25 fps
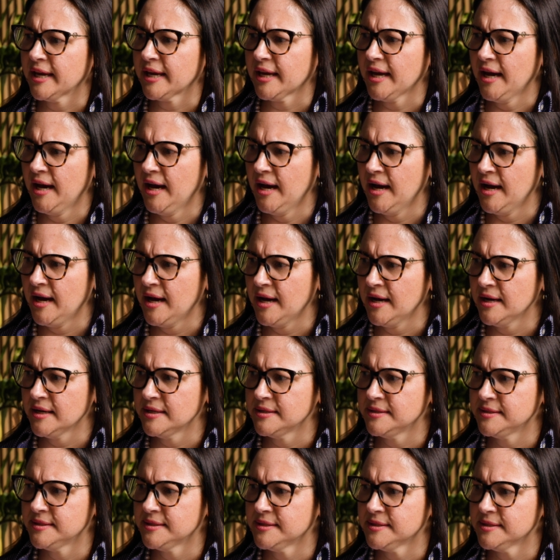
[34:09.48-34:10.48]

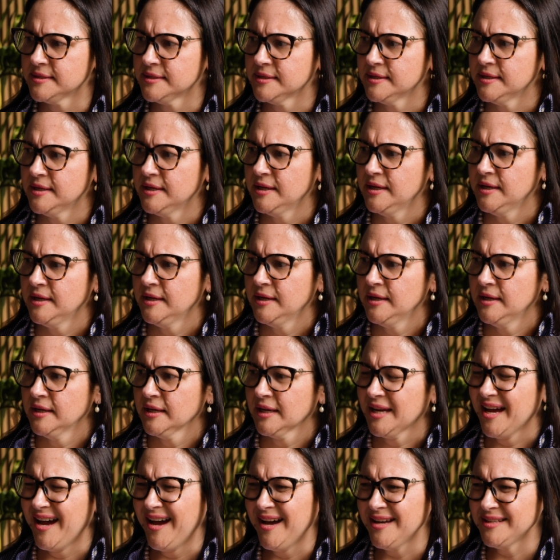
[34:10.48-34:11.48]
Cars
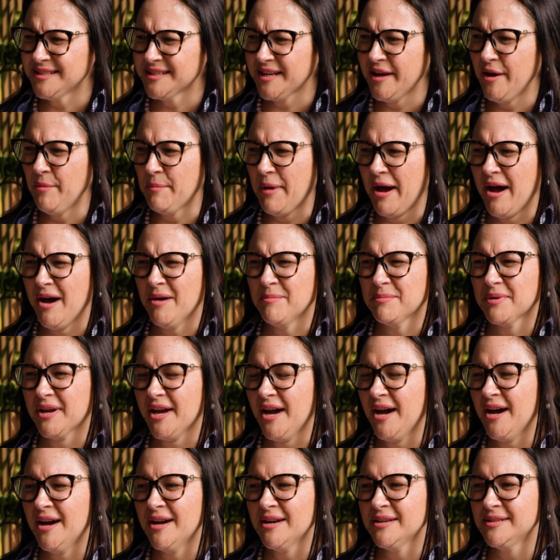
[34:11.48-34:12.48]
come up.
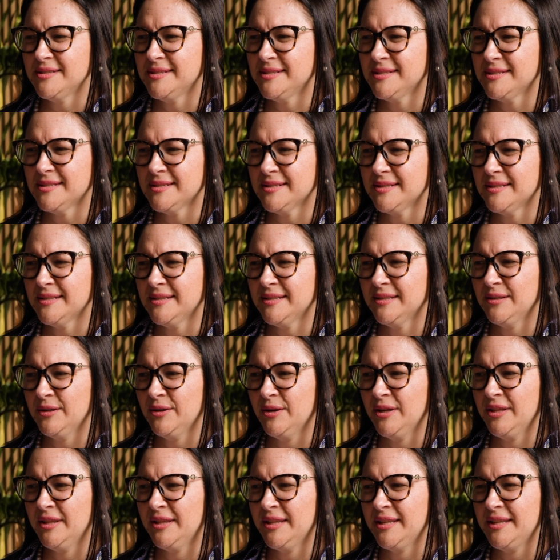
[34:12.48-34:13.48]
Cars,
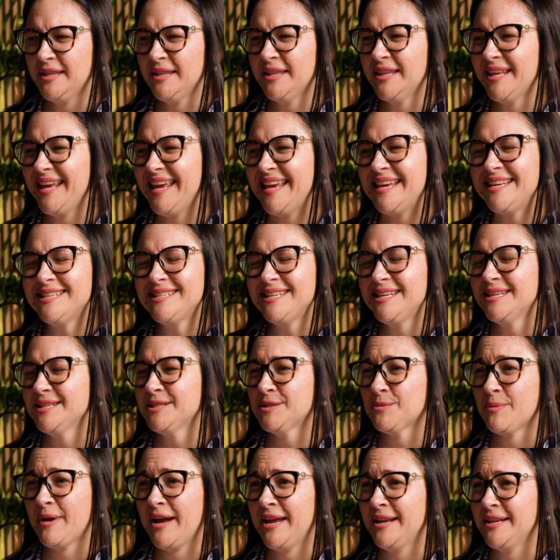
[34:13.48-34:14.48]
the
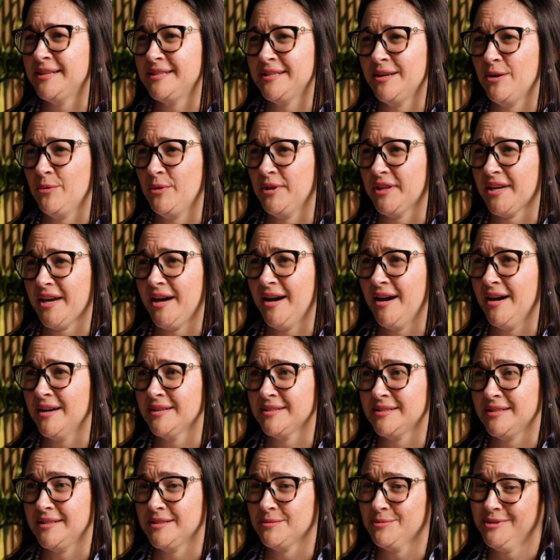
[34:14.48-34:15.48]
easiest way to deal with
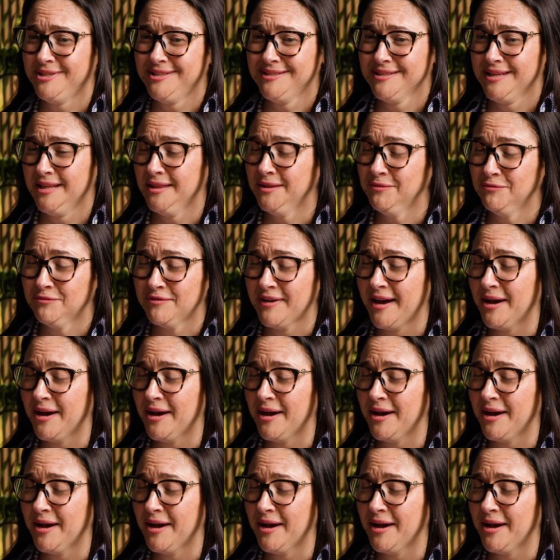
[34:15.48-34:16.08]
cars is we just get them